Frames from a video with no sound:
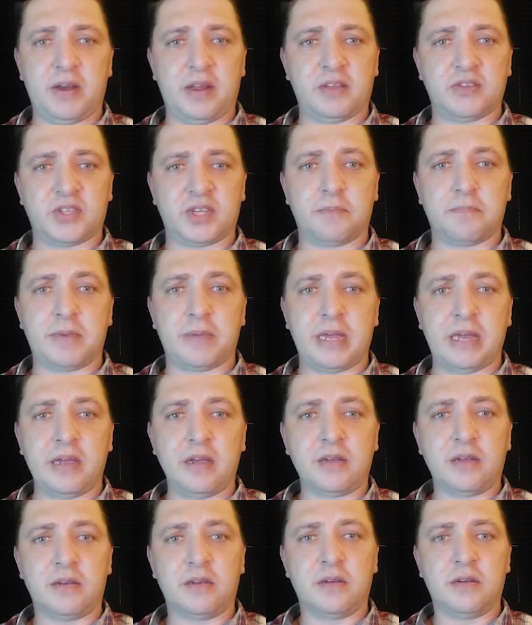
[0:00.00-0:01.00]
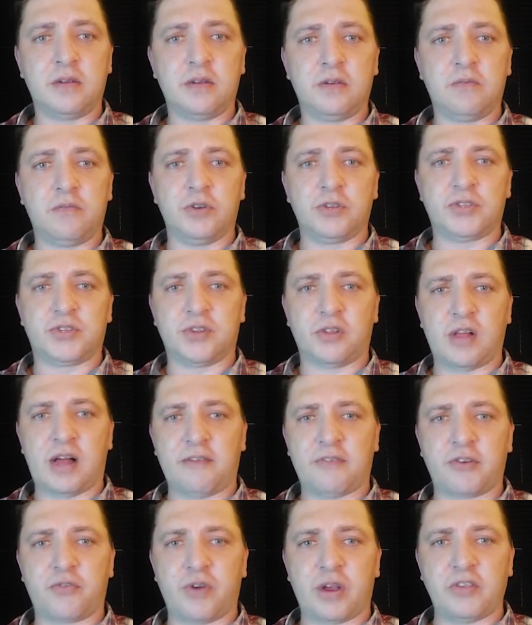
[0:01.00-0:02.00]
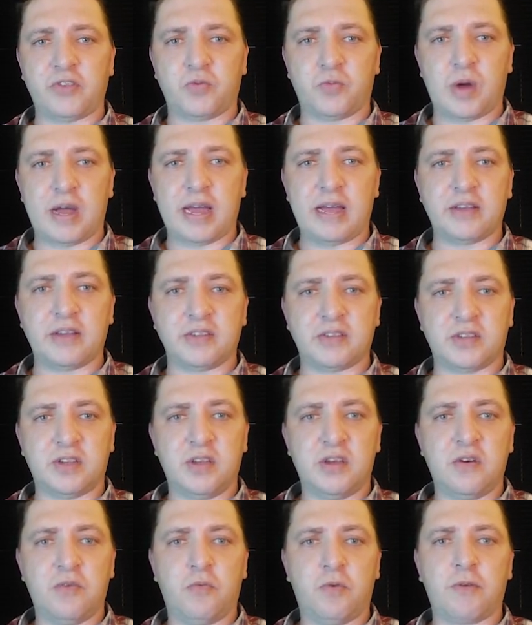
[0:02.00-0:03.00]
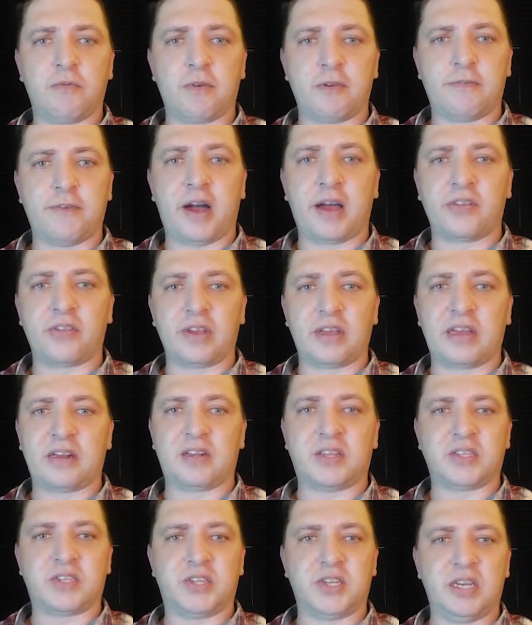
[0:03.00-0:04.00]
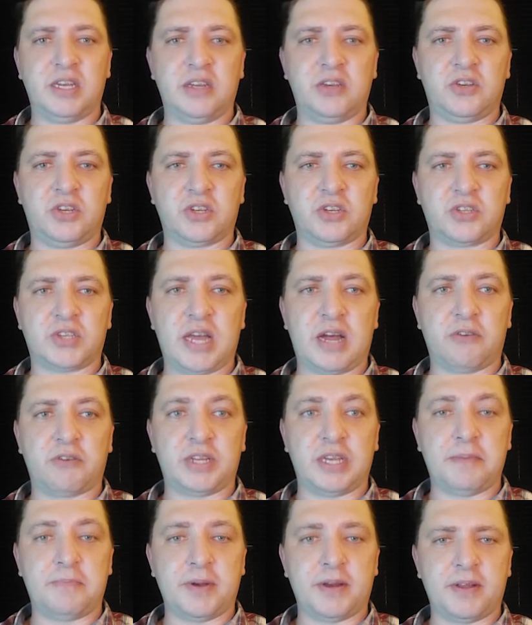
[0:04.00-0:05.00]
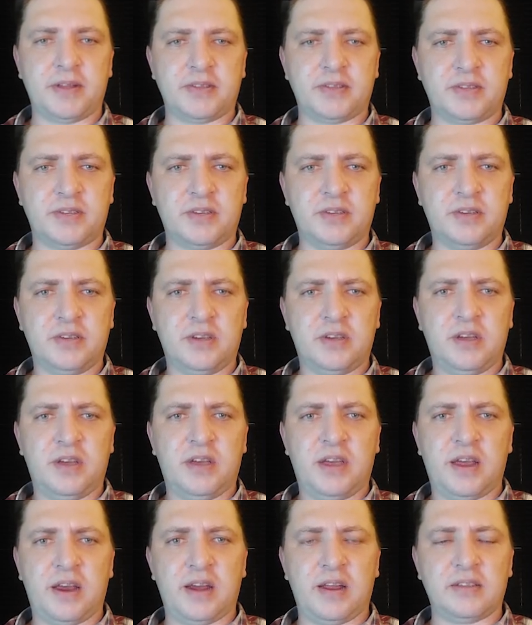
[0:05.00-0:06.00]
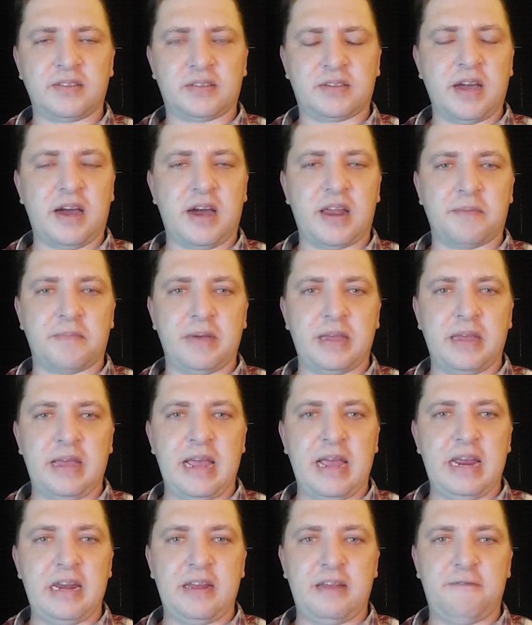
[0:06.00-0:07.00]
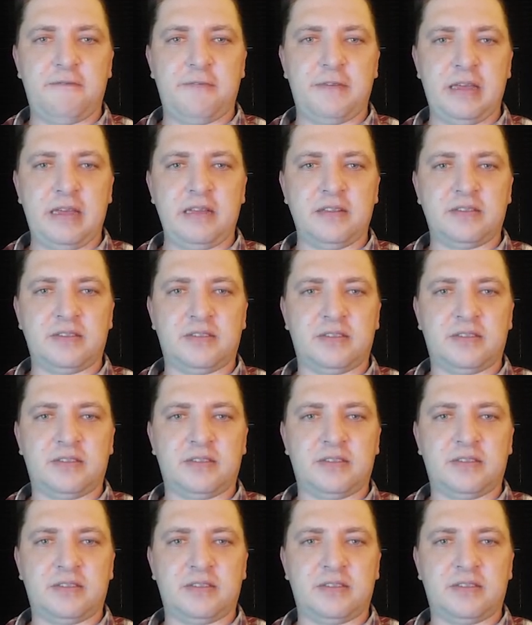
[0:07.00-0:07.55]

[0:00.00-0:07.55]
it ends up being. Once the lava drains away is when we finally get to see just how deep it is. And it's got to be 80 feet,